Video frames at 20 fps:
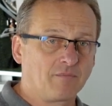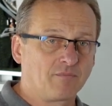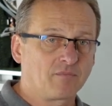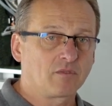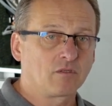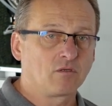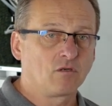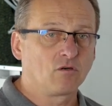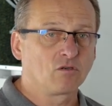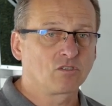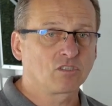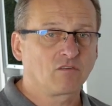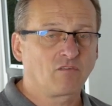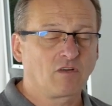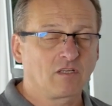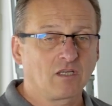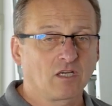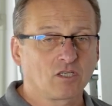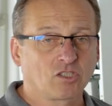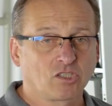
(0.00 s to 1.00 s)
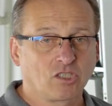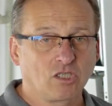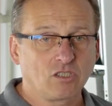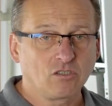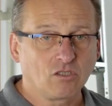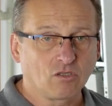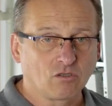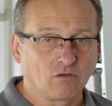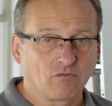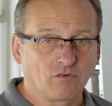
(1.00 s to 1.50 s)
For radiator
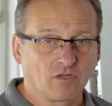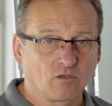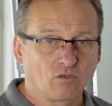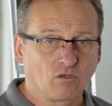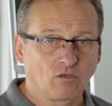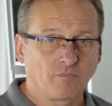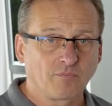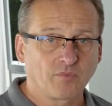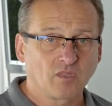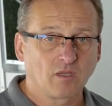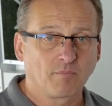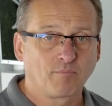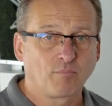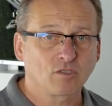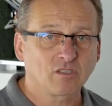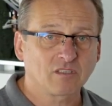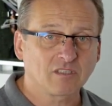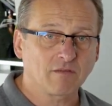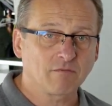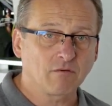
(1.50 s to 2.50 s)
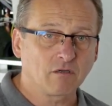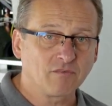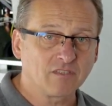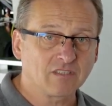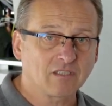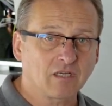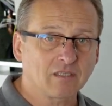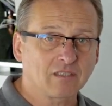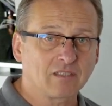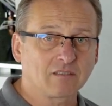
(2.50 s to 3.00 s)
heating, the basic
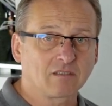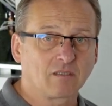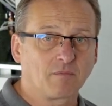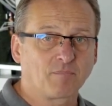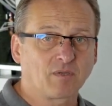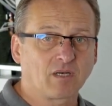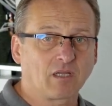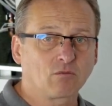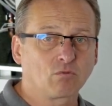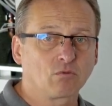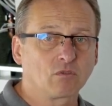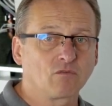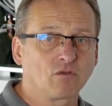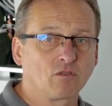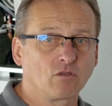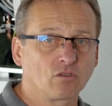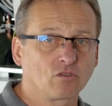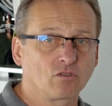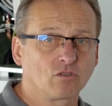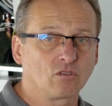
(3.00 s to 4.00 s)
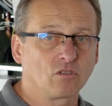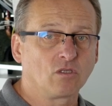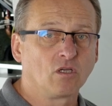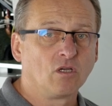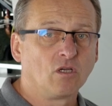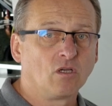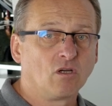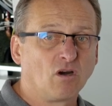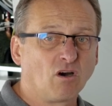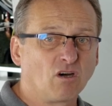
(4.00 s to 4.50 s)
temperature range is from
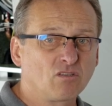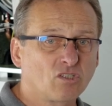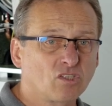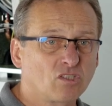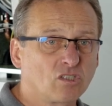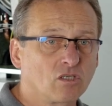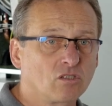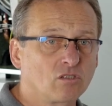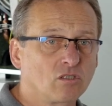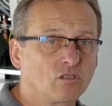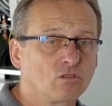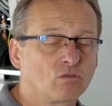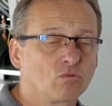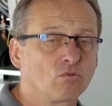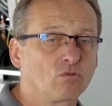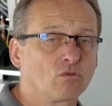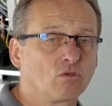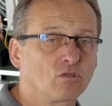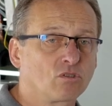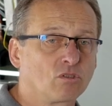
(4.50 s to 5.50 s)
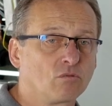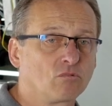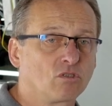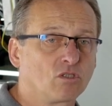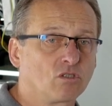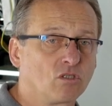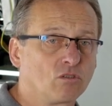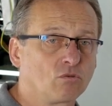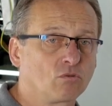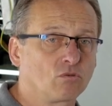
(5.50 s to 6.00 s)
forty to eighty
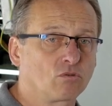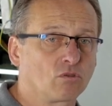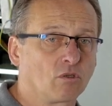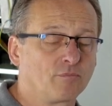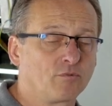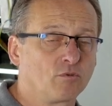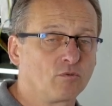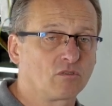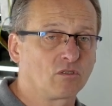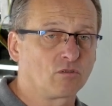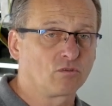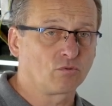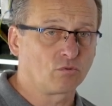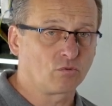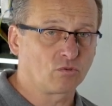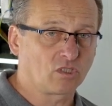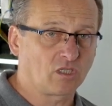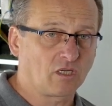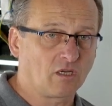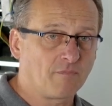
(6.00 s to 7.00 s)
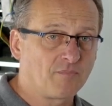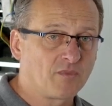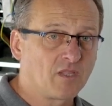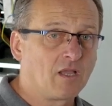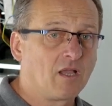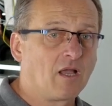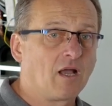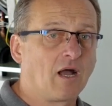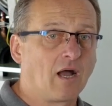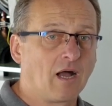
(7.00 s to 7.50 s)
degrees Celsius.
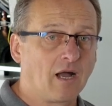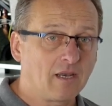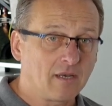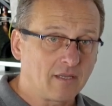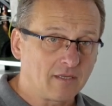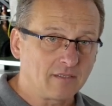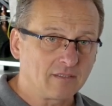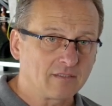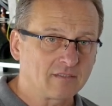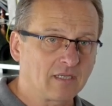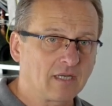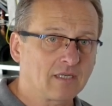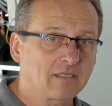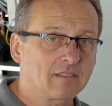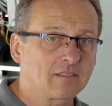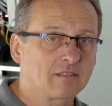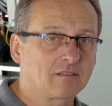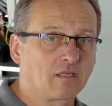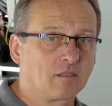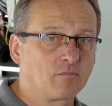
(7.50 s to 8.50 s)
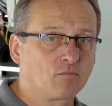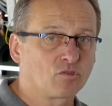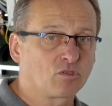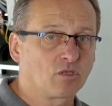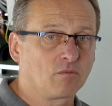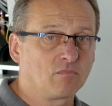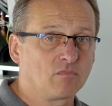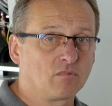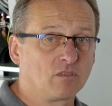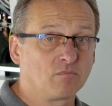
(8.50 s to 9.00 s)
But this range
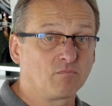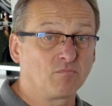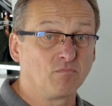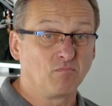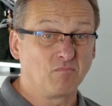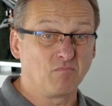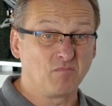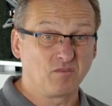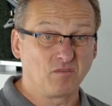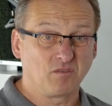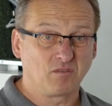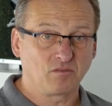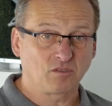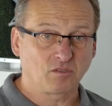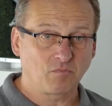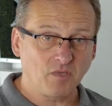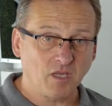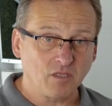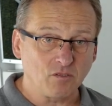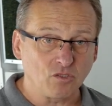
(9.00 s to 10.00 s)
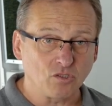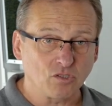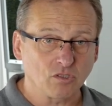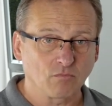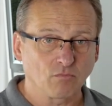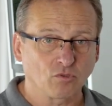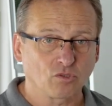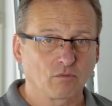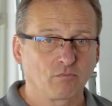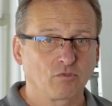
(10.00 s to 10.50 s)
can be changed. It
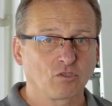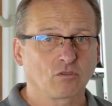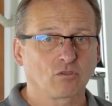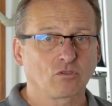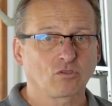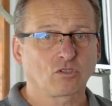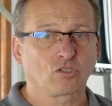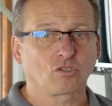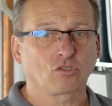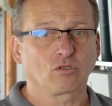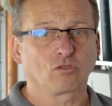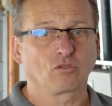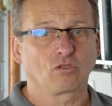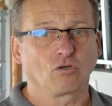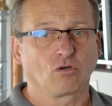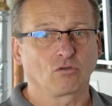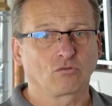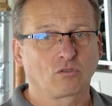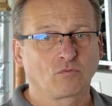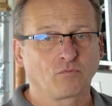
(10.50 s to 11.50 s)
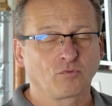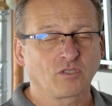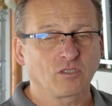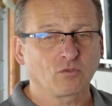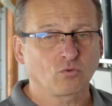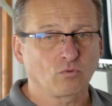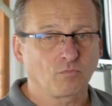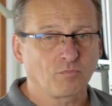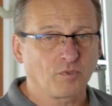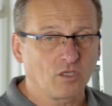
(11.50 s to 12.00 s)
can be extended from
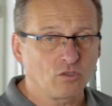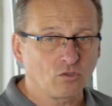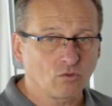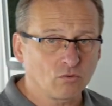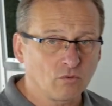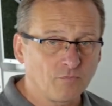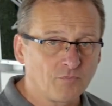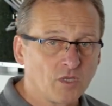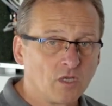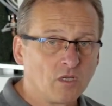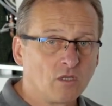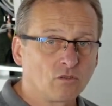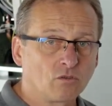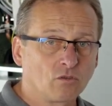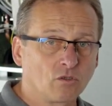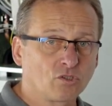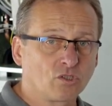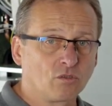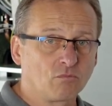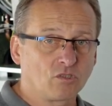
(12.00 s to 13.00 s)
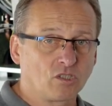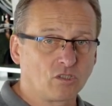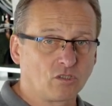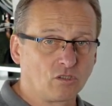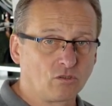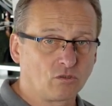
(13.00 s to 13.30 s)
twenty-five to eighty degrees